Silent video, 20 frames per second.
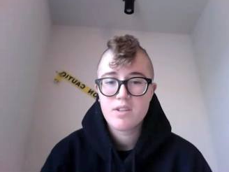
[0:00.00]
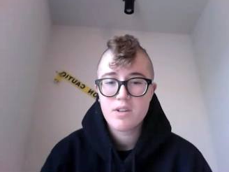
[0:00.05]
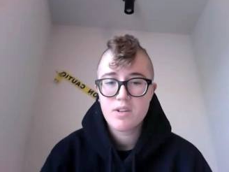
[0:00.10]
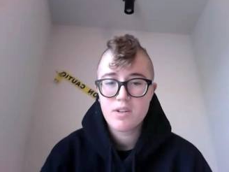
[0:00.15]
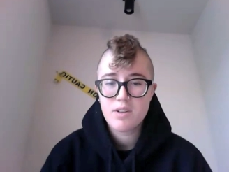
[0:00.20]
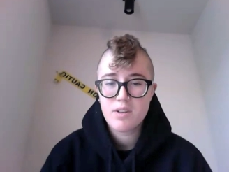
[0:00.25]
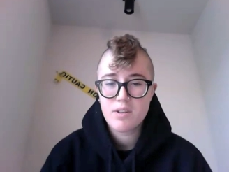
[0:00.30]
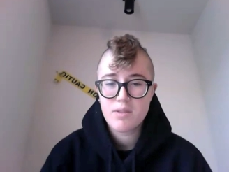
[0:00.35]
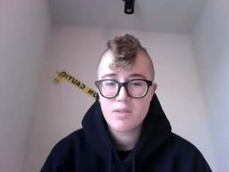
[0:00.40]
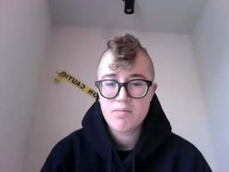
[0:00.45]

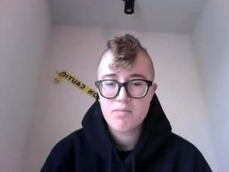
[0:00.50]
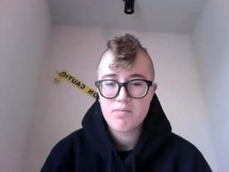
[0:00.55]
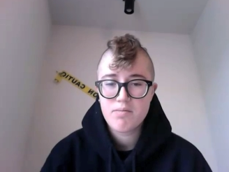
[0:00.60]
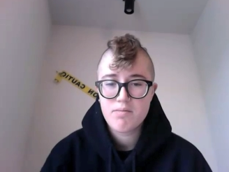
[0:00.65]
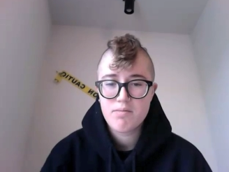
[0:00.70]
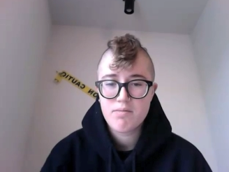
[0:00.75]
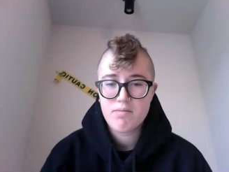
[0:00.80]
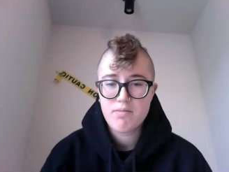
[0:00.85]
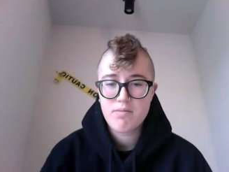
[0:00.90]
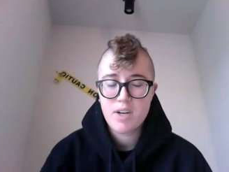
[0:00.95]
or
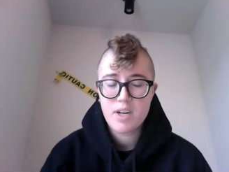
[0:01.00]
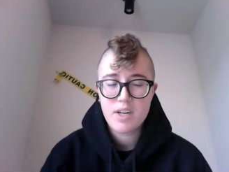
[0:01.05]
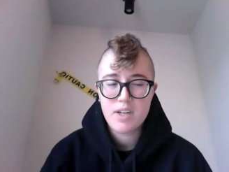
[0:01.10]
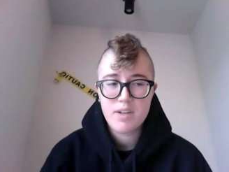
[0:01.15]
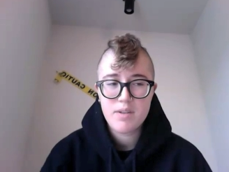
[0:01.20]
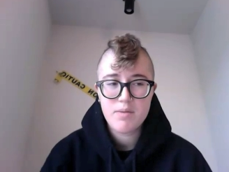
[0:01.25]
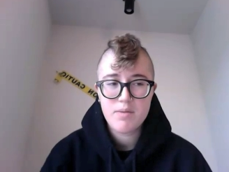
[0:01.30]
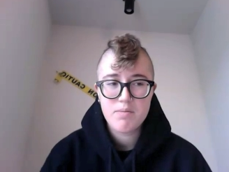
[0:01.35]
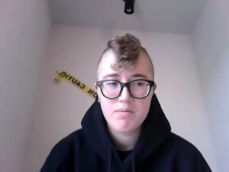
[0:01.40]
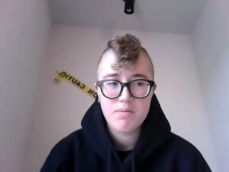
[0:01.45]

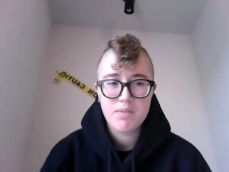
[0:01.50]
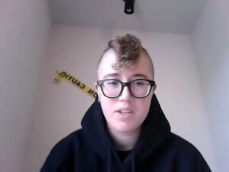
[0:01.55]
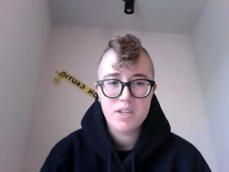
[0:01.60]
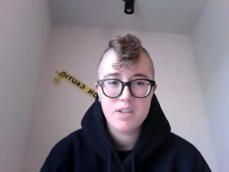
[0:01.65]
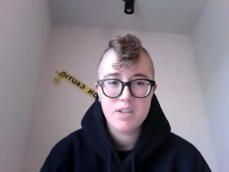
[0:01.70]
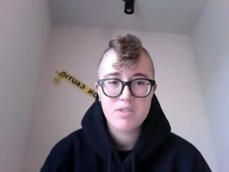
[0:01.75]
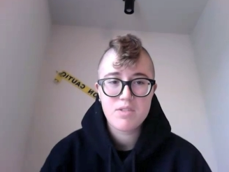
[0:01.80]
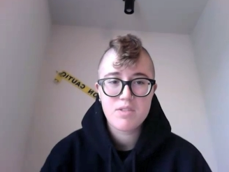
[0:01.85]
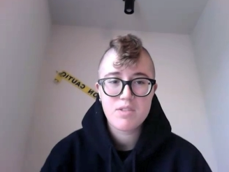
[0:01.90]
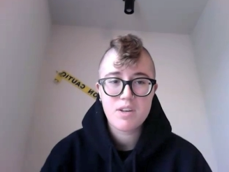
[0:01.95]
I
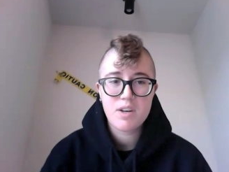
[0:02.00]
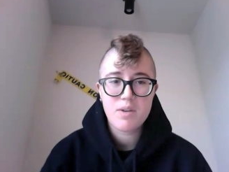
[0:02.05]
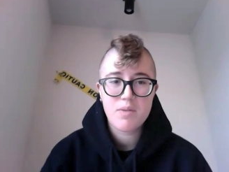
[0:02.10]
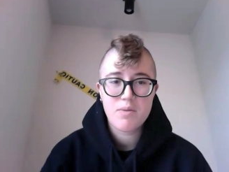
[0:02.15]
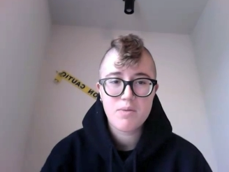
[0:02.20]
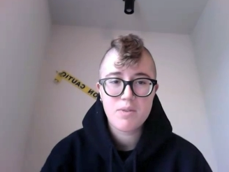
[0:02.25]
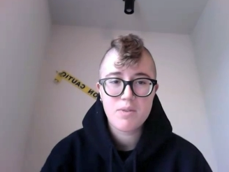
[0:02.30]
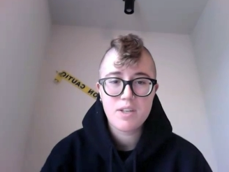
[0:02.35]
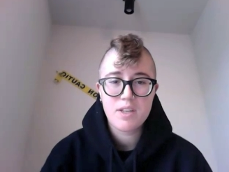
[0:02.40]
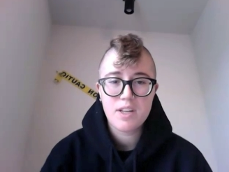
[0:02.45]
guess I
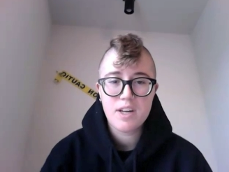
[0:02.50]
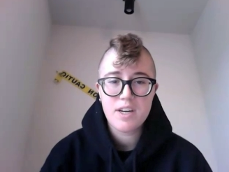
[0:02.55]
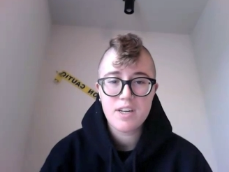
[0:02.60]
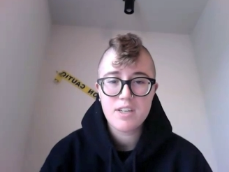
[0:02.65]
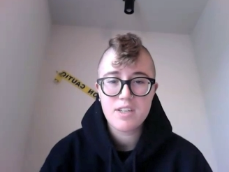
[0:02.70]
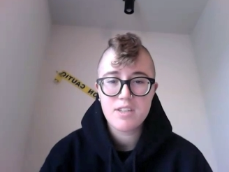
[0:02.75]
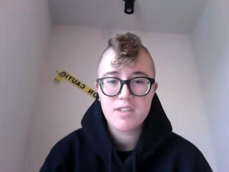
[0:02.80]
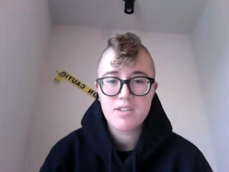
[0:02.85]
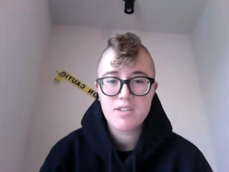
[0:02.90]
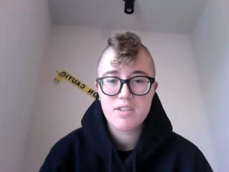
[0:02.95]

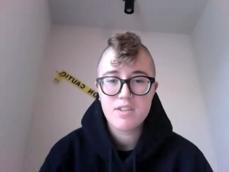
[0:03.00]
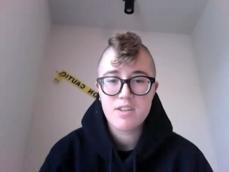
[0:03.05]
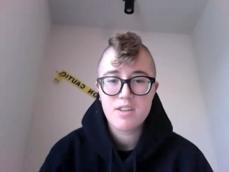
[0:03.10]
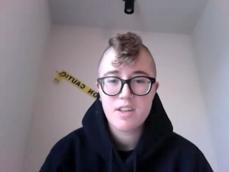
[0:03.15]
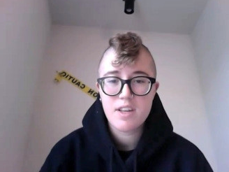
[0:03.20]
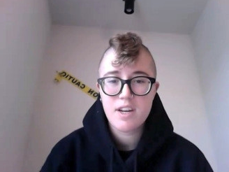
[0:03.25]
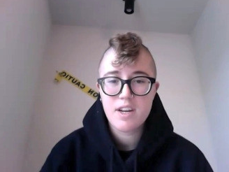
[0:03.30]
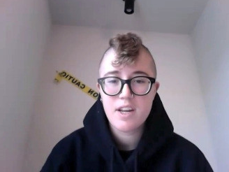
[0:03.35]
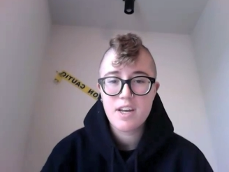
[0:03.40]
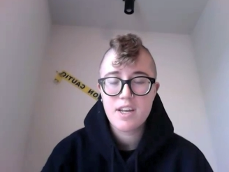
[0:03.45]
realized
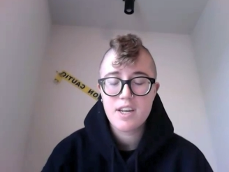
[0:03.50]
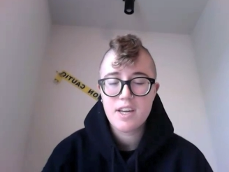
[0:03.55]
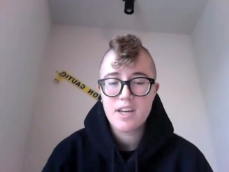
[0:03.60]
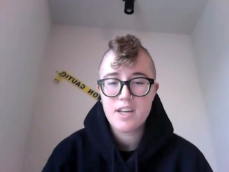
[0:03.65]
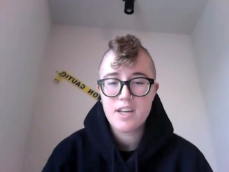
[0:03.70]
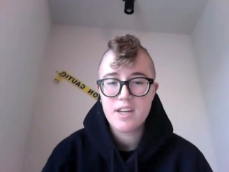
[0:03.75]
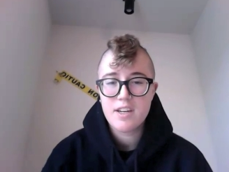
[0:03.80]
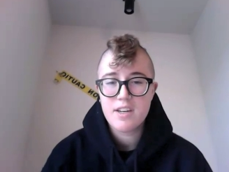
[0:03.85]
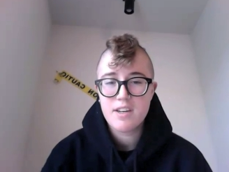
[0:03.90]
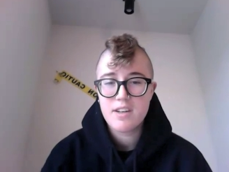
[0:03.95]
that I
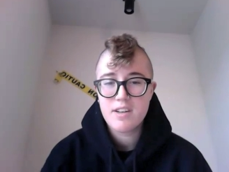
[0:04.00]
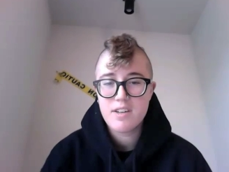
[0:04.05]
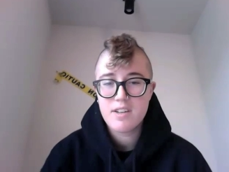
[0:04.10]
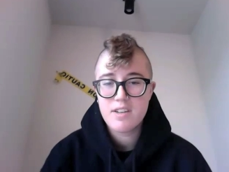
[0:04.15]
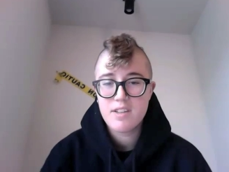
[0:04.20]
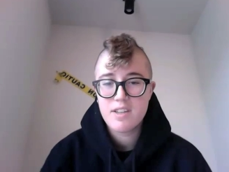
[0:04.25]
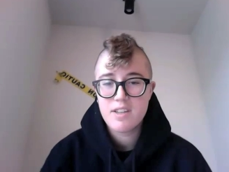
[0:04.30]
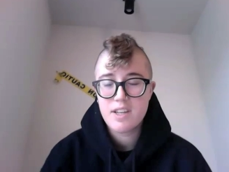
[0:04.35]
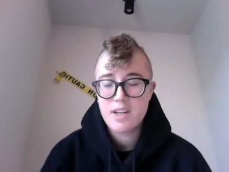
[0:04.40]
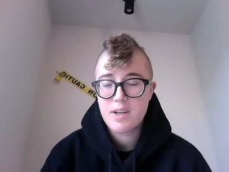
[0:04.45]
had
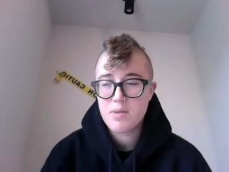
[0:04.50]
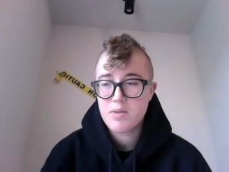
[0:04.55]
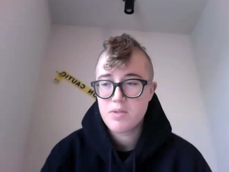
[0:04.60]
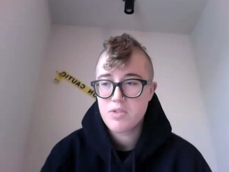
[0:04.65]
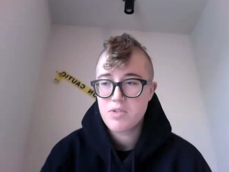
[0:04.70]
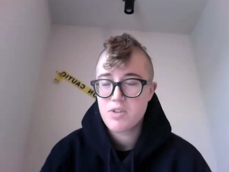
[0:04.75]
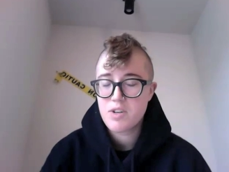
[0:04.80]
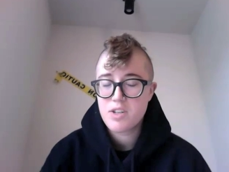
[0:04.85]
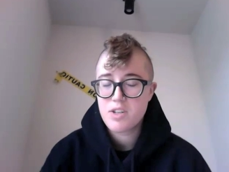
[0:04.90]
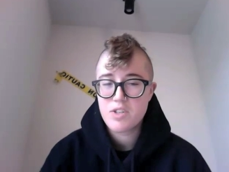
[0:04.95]
that I was
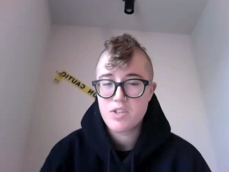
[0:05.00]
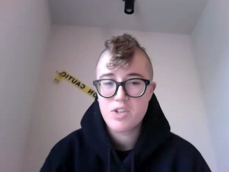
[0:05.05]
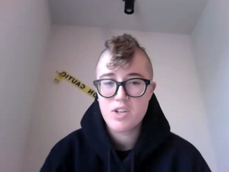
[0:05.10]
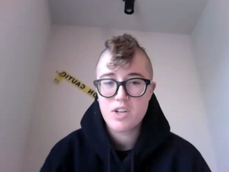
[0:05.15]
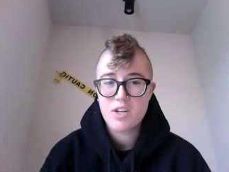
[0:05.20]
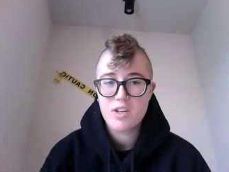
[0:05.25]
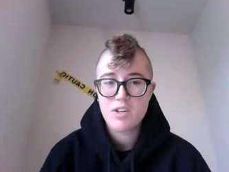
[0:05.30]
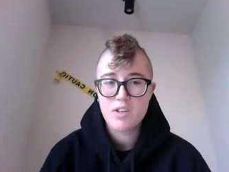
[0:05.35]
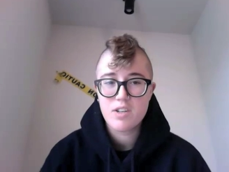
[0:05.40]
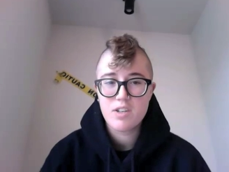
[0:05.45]

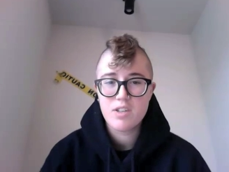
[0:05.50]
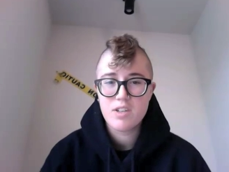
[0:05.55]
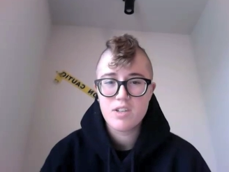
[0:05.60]
transgender